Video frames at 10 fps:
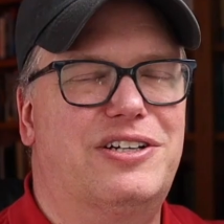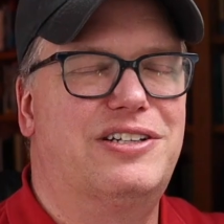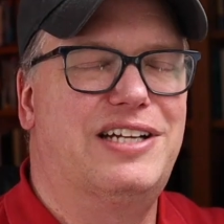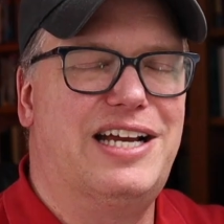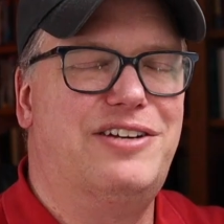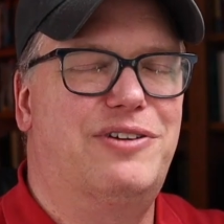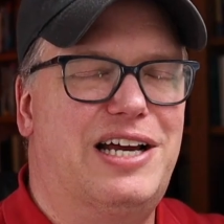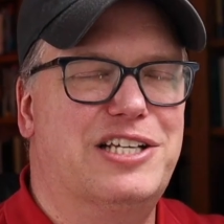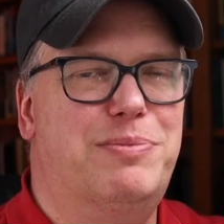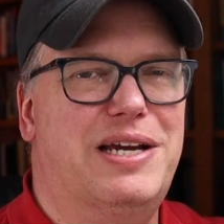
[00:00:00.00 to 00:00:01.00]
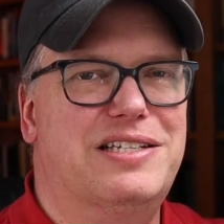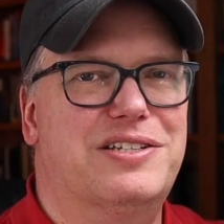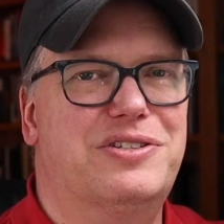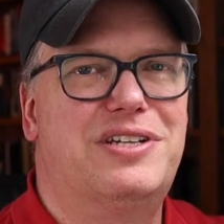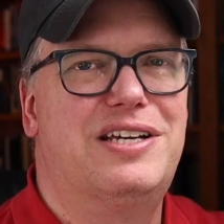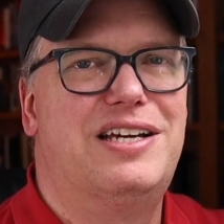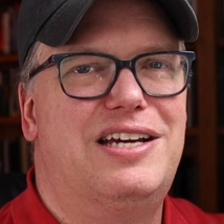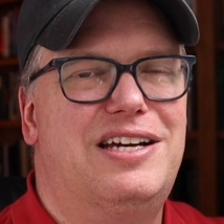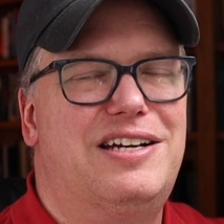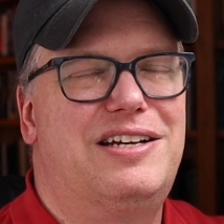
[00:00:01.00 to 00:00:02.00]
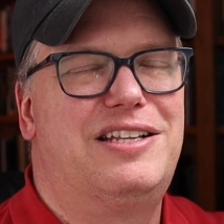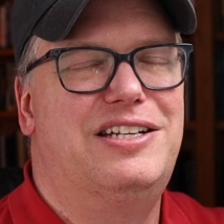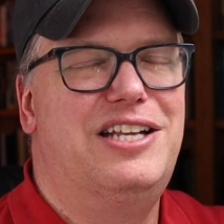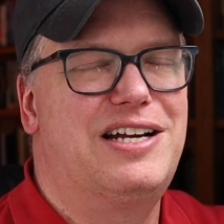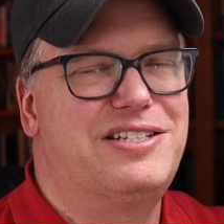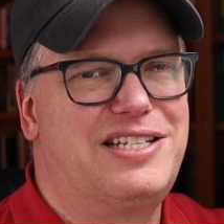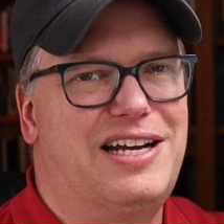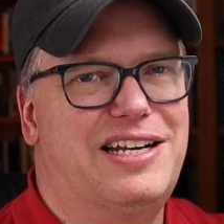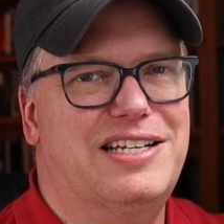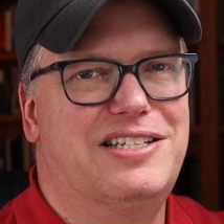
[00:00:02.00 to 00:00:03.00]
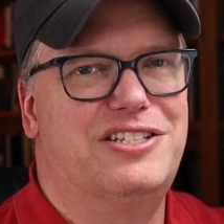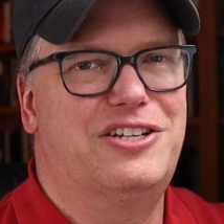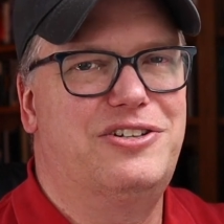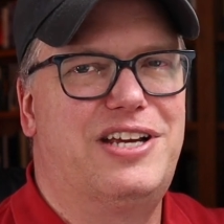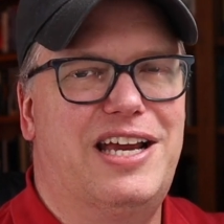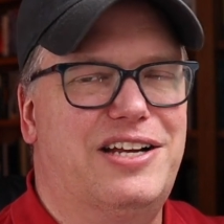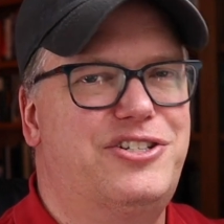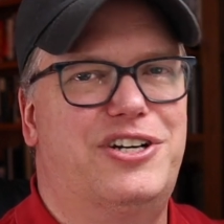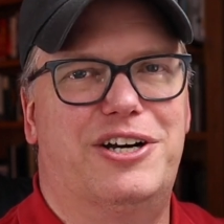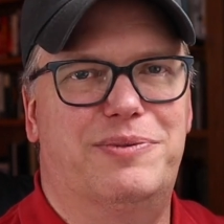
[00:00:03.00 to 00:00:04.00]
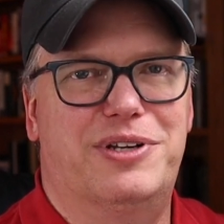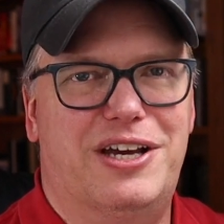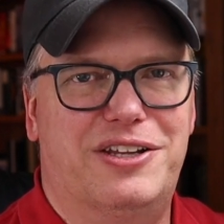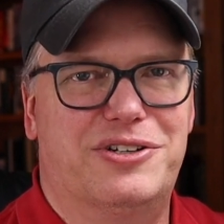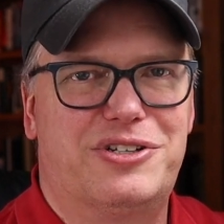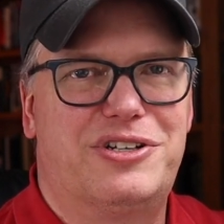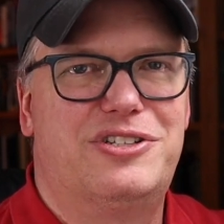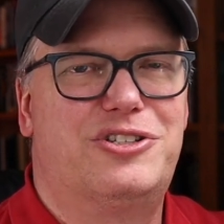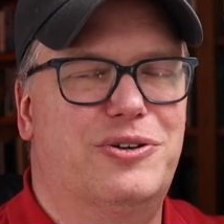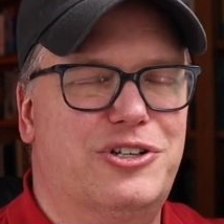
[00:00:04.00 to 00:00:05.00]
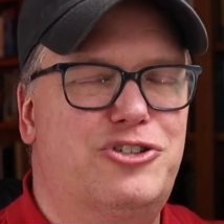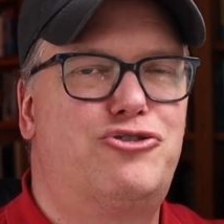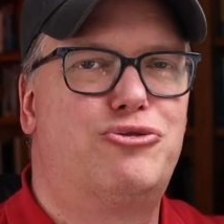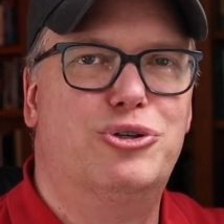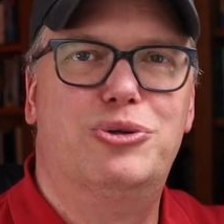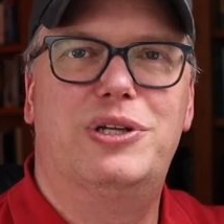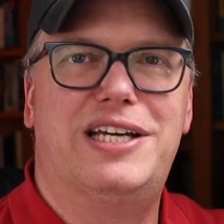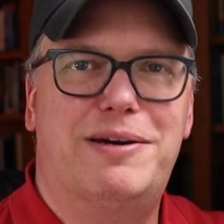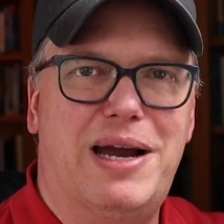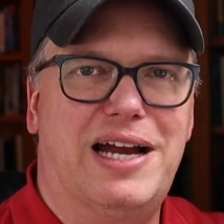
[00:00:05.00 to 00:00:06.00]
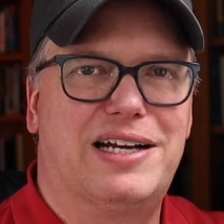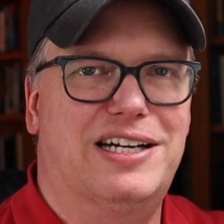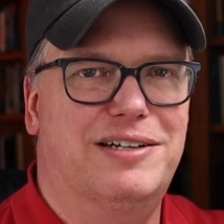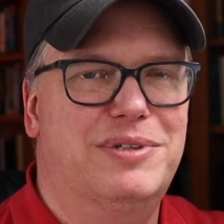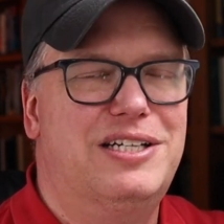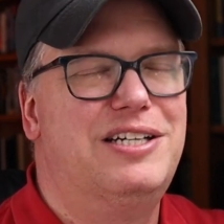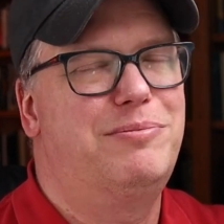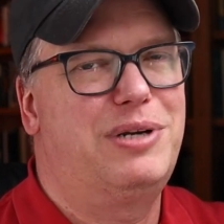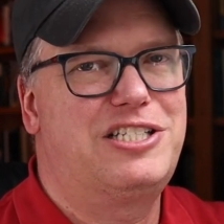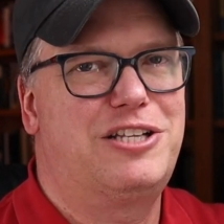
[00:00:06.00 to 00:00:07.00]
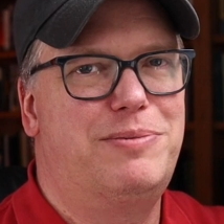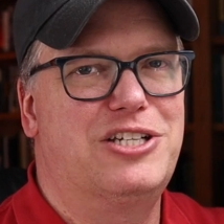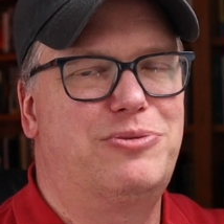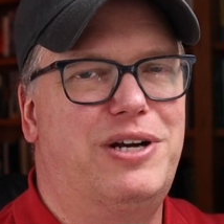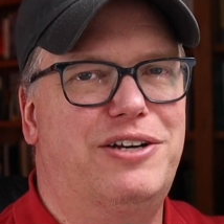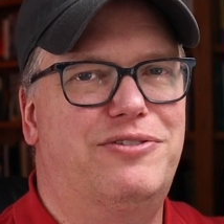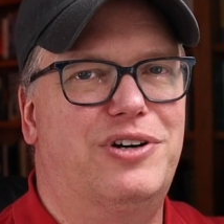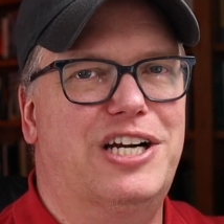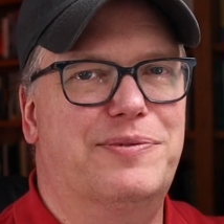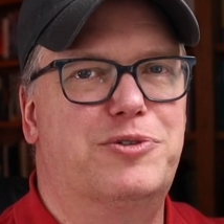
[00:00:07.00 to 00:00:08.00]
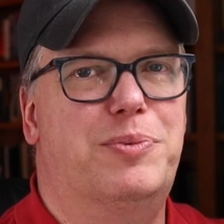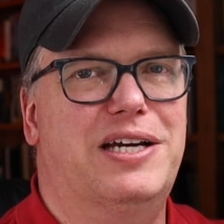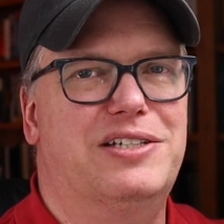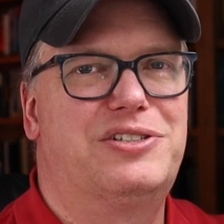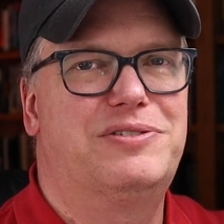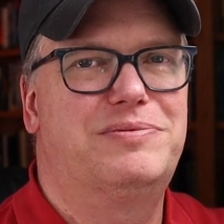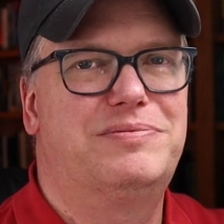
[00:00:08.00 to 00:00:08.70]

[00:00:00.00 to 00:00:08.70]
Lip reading: an annualized basis. The downside is that you can't share it with others. So it's truly a backup, but it's the best way to free up space.